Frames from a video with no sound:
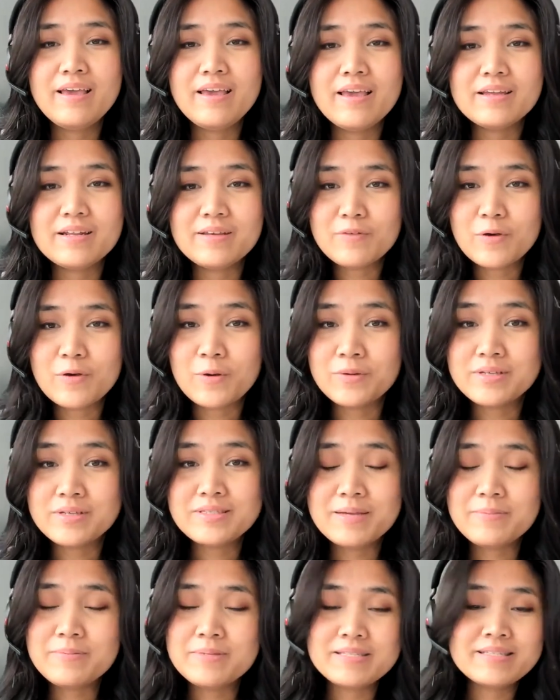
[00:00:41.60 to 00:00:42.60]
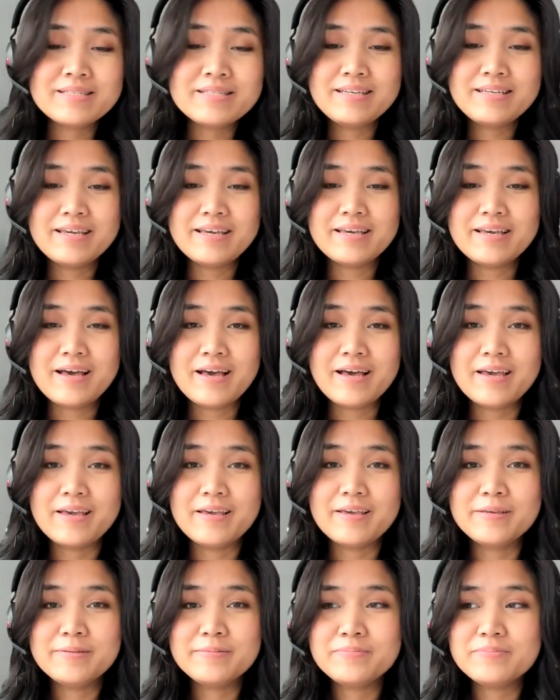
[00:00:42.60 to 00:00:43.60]
And I've always typed as an
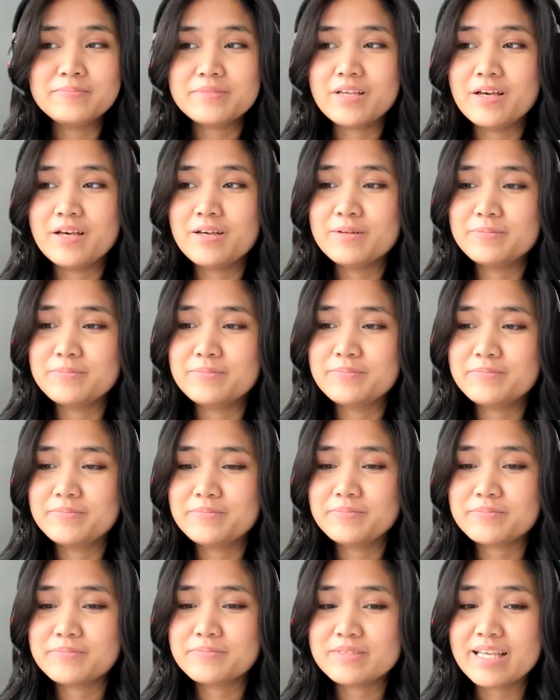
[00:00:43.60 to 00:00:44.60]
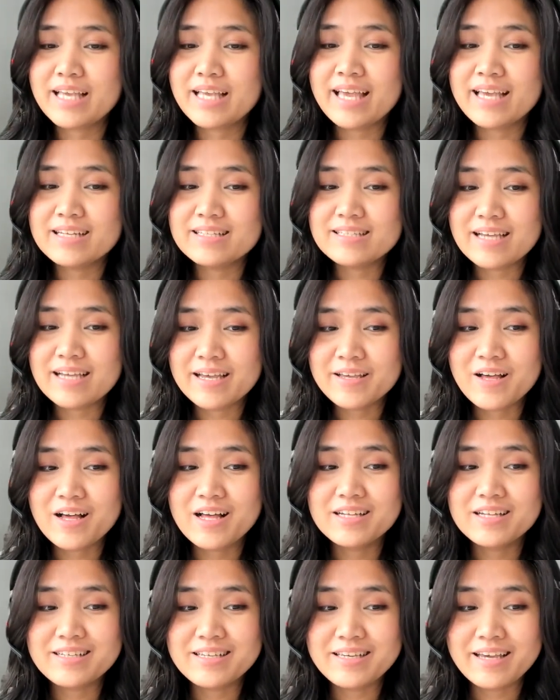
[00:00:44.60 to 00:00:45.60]
EII. And I
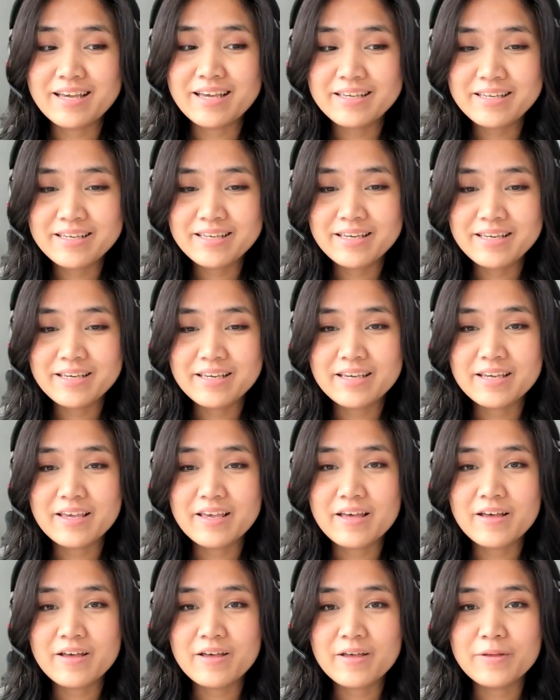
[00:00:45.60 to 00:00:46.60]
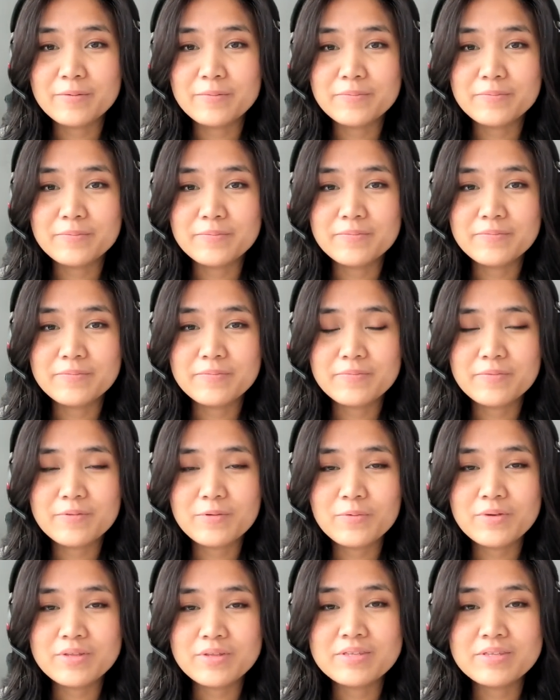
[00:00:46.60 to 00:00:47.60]
got EIE
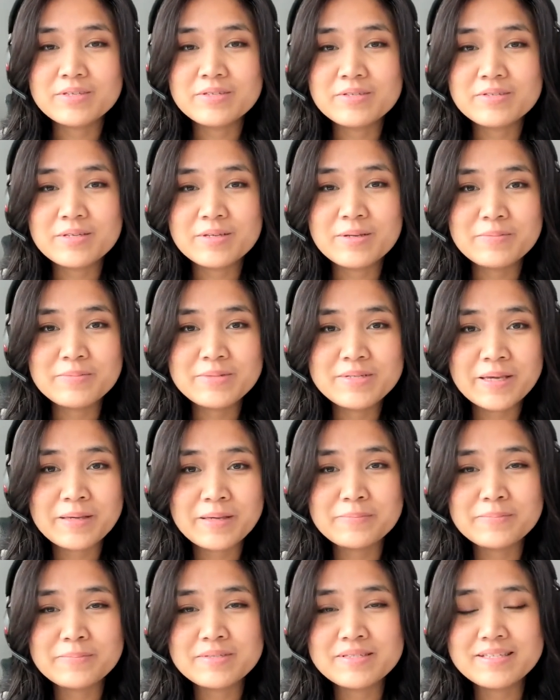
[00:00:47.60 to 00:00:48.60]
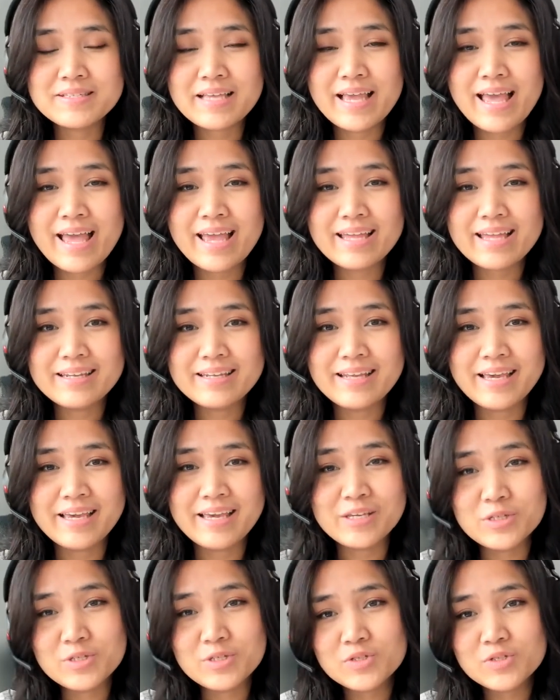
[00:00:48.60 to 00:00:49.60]
with the subtypes
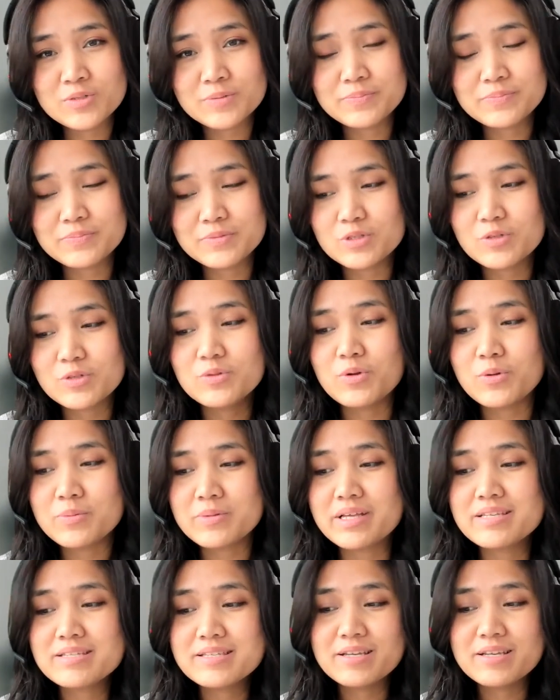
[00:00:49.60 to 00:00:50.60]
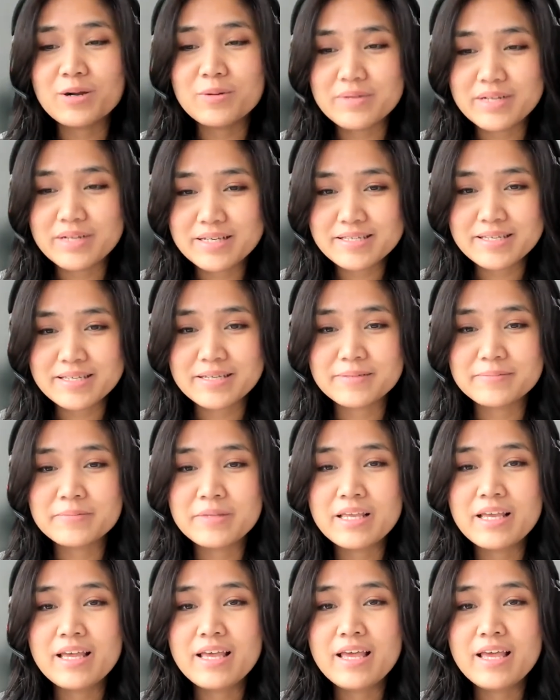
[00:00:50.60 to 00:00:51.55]
NH, so normalizing, harmonizing.